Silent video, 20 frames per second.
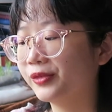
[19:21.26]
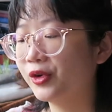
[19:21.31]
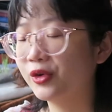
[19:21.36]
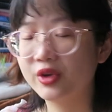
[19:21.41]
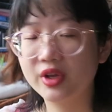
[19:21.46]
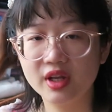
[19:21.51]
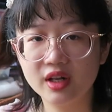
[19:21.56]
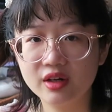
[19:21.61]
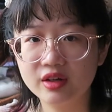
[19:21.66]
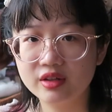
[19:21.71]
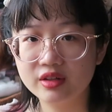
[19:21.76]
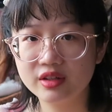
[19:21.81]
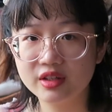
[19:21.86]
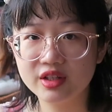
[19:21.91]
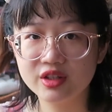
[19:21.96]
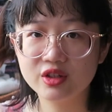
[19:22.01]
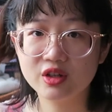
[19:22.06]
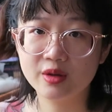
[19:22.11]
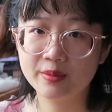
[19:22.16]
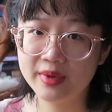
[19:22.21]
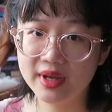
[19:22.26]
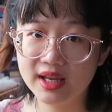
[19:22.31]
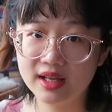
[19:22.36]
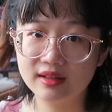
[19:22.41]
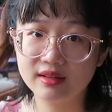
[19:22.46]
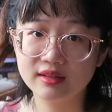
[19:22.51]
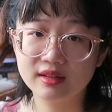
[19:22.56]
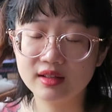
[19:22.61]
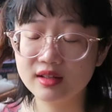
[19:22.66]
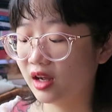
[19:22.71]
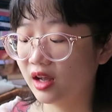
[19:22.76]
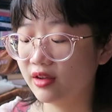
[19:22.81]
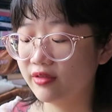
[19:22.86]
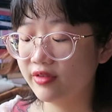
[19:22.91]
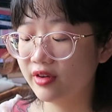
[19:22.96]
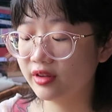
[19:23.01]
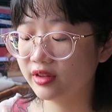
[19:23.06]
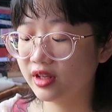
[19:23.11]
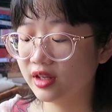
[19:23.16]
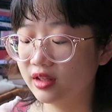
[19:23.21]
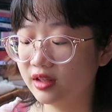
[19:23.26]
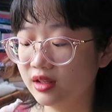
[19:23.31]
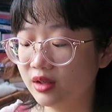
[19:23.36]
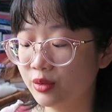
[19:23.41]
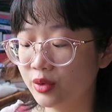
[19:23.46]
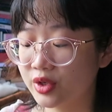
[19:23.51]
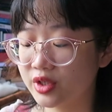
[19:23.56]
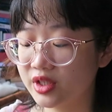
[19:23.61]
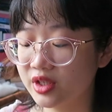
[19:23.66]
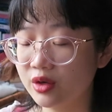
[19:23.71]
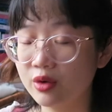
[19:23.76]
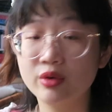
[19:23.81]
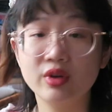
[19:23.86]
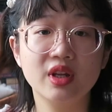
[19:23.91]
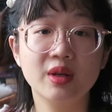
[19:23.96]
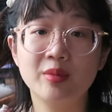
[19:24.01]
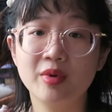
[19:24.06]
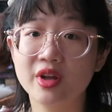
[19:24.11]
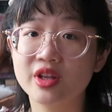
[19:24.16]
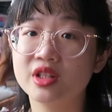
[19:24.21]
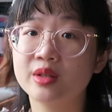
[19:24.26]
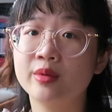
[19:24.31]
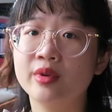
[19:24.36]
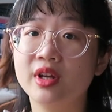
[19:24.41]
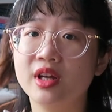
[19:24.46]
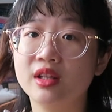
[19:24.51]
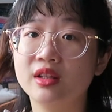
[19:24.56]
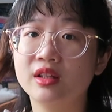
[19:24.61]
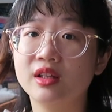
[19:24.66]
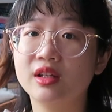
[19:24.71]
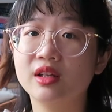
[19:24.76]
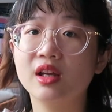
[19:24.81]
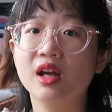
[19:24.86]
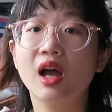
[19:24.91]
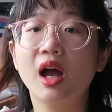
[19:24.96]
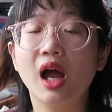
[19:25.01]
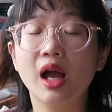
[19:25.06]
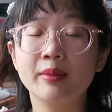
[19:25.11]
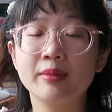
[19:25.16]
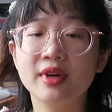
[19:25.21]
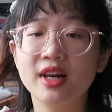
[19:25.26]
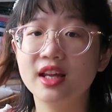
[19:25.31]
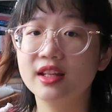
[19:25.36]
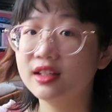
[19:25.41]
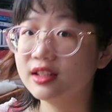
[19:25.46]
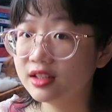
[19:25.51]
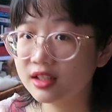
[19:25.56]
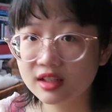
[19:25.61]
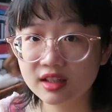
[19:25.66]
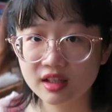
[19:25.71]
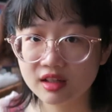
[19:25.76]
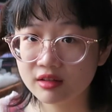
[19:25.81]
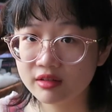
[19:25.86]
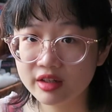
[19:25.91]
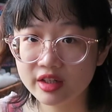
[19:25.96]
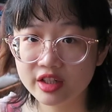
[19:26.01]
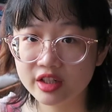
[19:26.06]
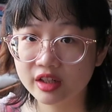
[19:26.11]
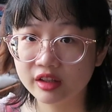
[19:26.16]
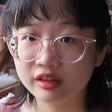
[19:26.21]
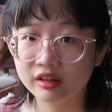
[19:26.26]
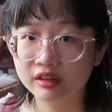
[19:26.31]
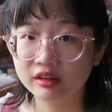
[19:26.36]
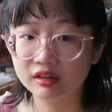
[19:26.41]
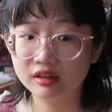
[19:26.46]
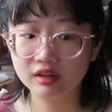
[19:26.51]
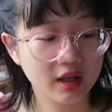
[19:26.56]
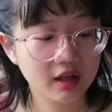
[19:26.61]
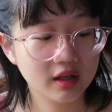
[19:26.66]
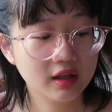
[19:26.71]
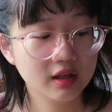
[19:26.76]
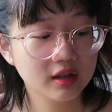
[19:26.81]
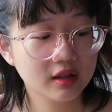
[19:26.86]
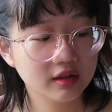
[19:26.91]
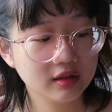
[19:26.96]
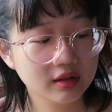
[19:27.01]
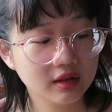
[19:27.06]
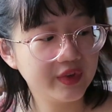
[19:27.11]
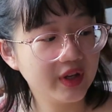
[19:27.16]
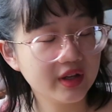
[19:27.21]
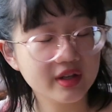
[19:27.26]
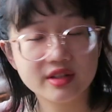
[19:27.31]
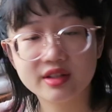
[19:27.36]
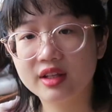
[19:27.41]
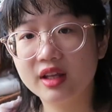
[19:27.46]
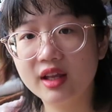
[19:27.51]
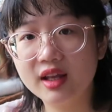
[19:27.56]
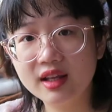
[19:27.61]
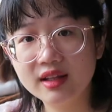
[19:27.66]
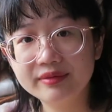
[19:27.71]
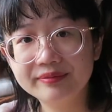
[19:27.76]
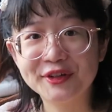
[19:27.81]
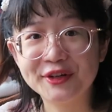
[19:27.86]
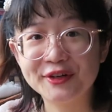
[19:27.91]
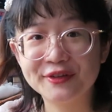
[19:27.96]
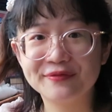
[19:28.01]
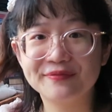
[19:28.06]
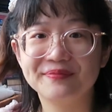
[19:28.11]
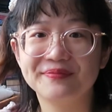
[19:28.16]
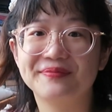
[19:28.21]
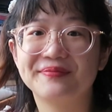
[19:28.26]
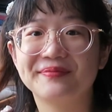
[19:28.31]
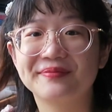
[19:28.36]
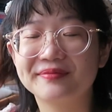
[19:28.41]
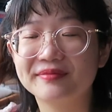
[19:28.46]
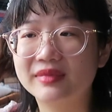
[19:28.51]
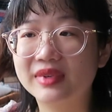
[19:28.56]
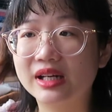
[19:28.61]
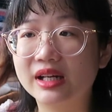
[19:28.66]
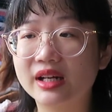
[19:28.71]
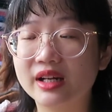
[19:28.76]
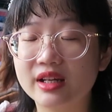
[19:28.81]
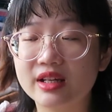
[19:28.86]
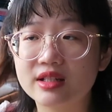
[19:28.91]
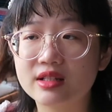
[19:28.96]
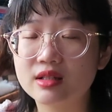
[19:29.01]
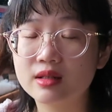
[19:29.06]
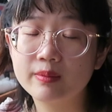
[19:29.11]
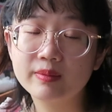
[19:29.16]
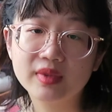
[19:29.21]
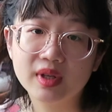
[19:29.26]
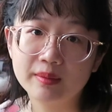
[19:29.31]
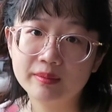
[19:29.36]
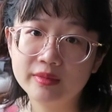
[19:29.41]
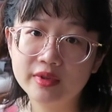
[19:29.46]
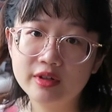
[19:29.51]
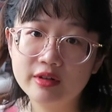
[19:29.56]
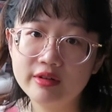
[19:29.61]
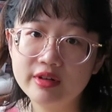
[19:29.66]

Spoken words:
okay lor, it's not a bad ending. I felt that it was the only plausible ending. I'm glad they didn't kill each other. And that is the end of my September